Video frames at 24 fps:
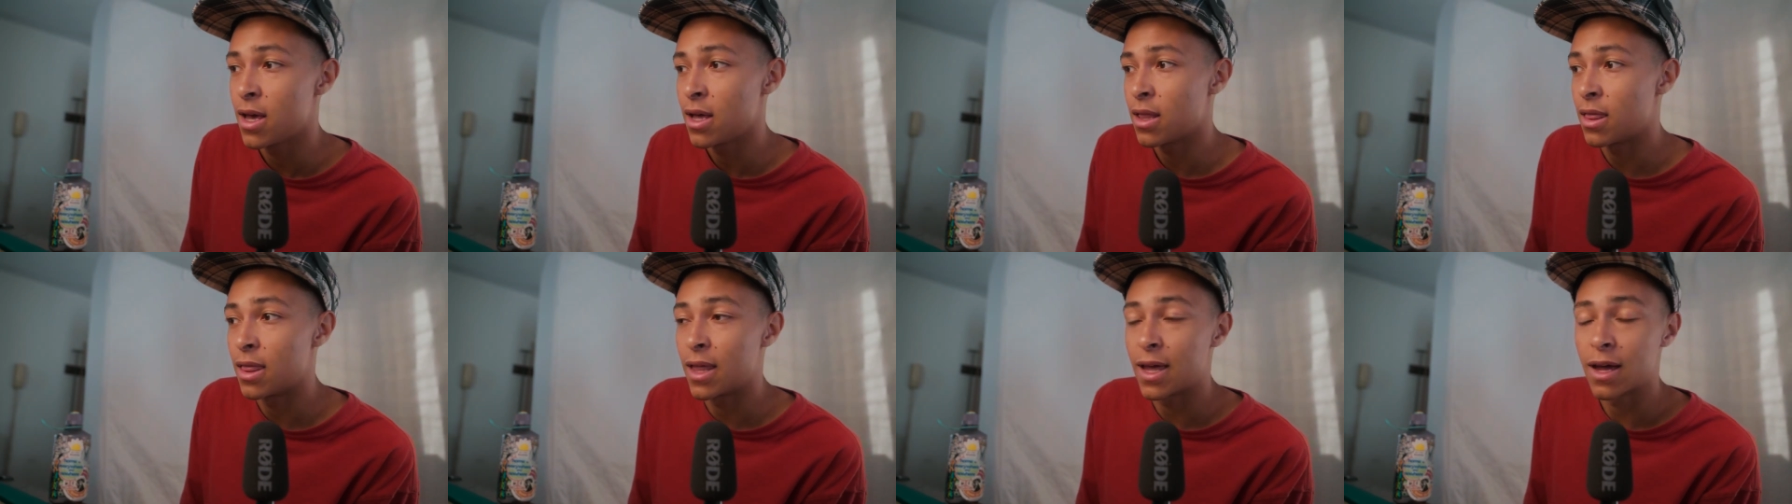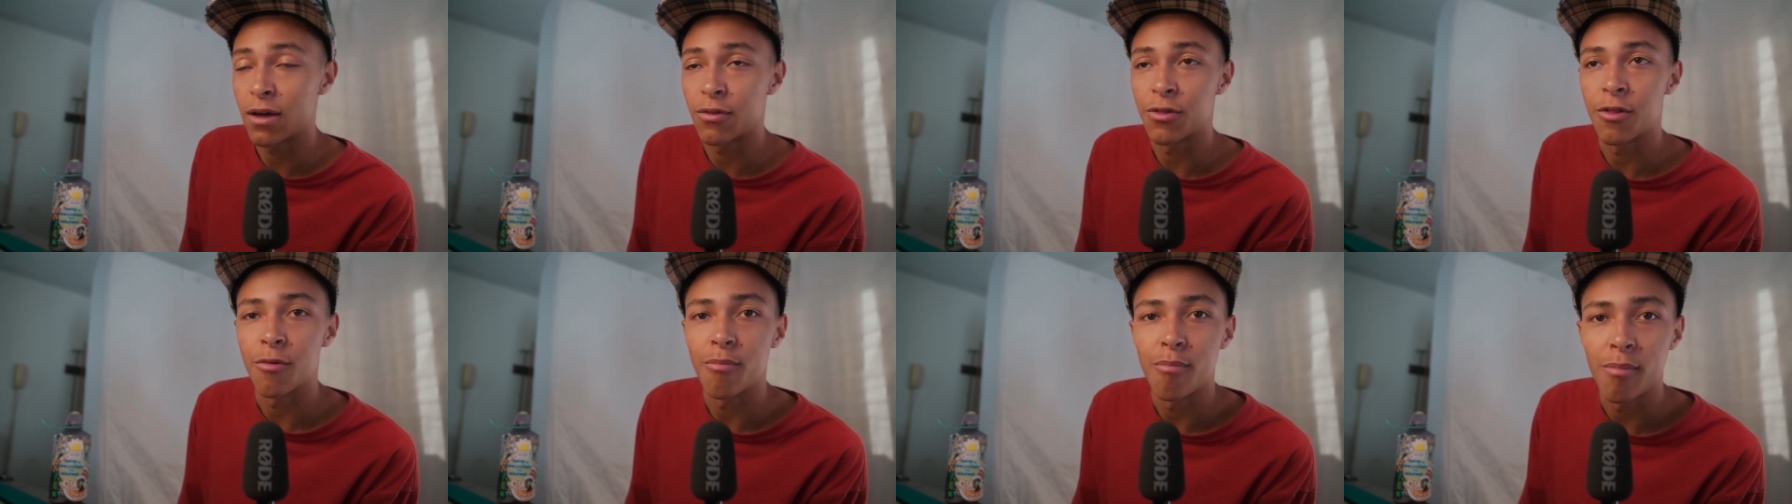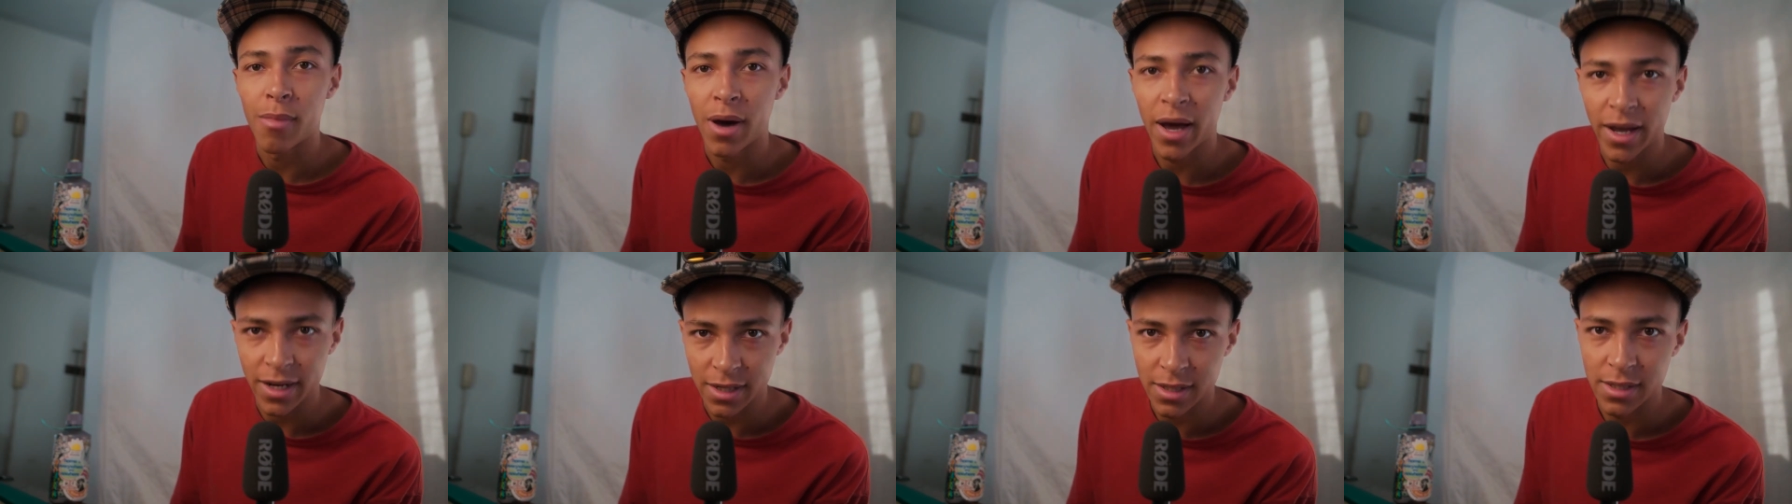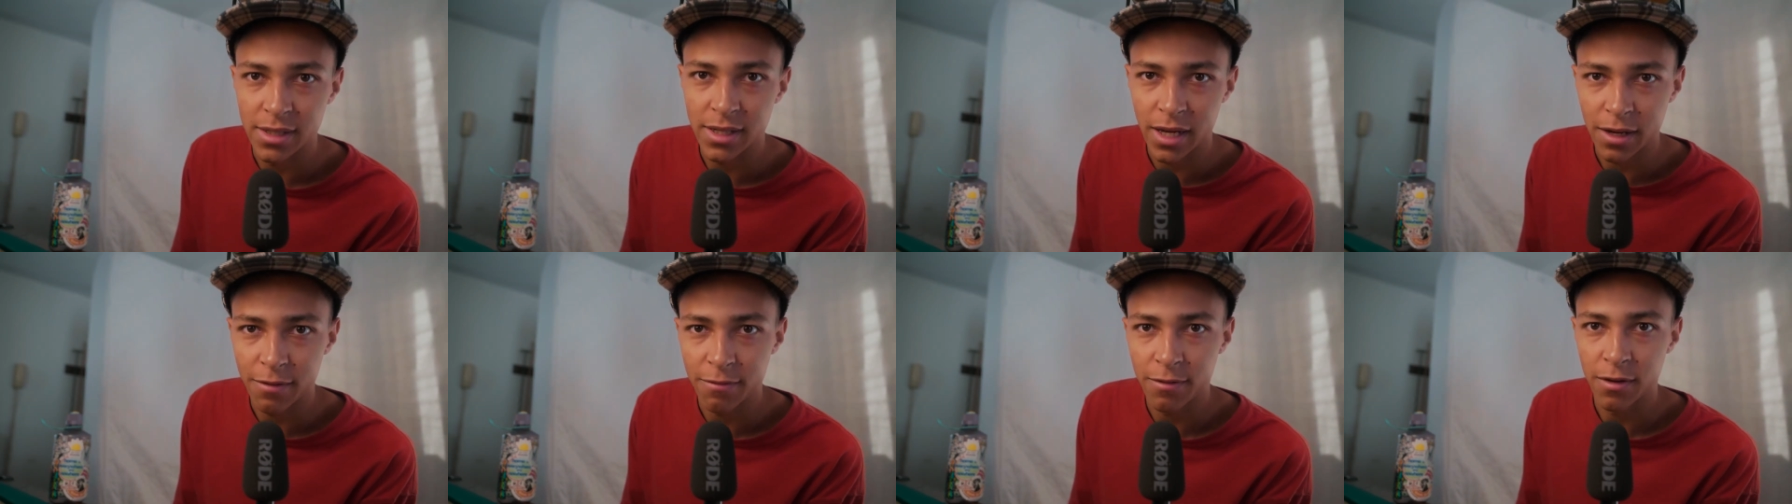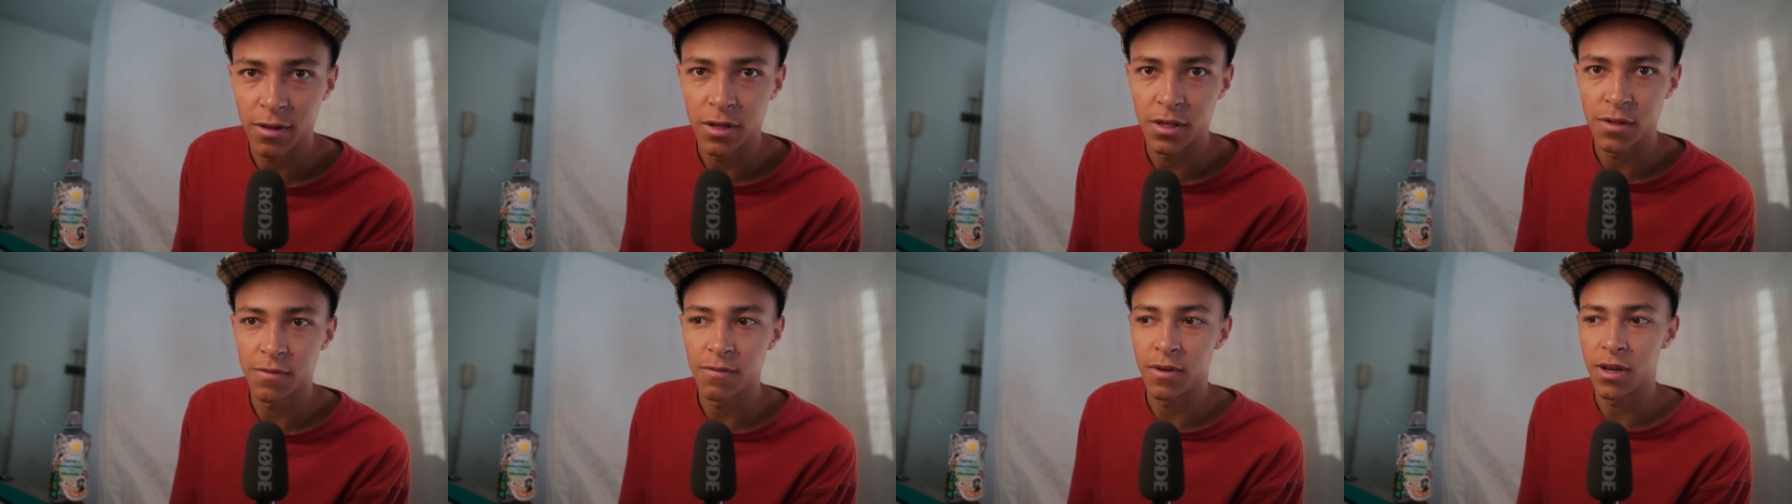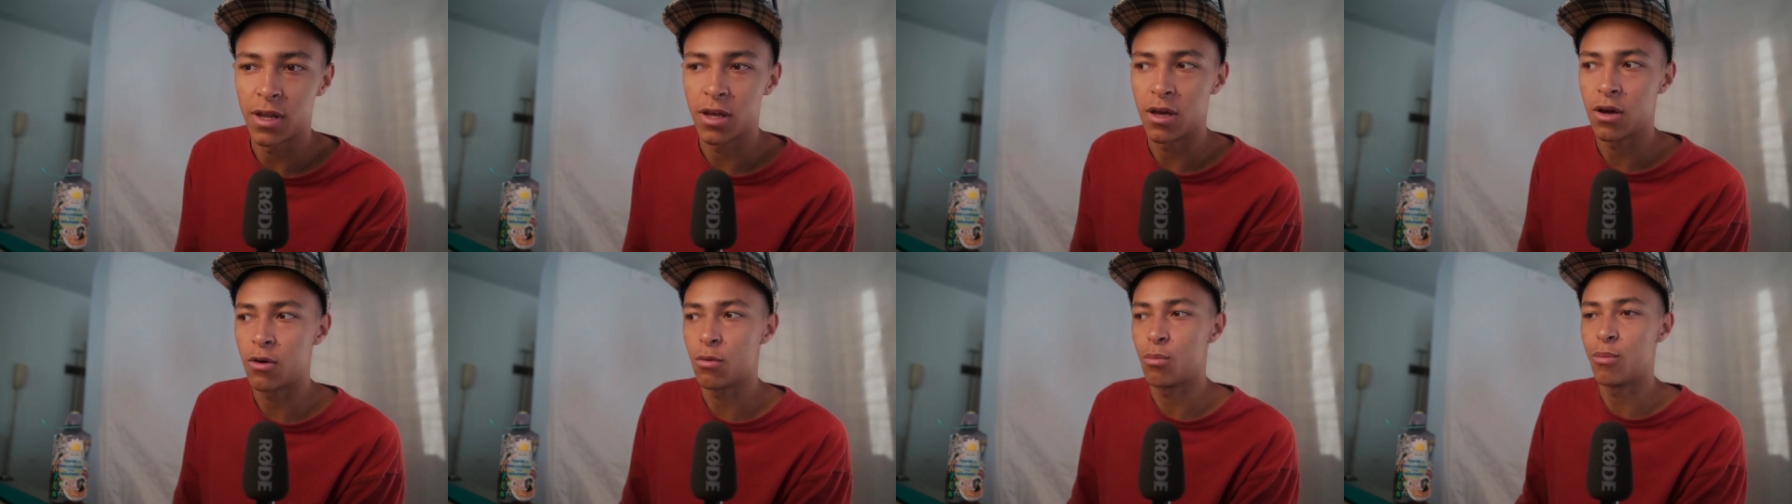lay out the mindset for this
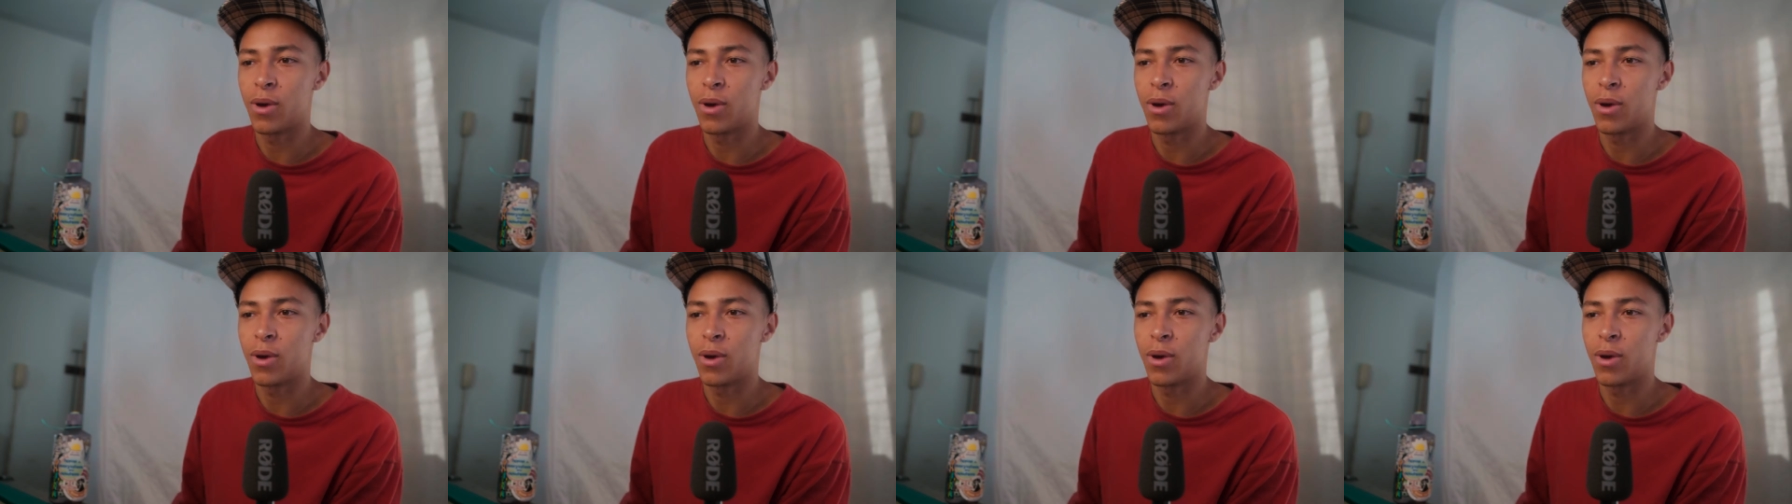video.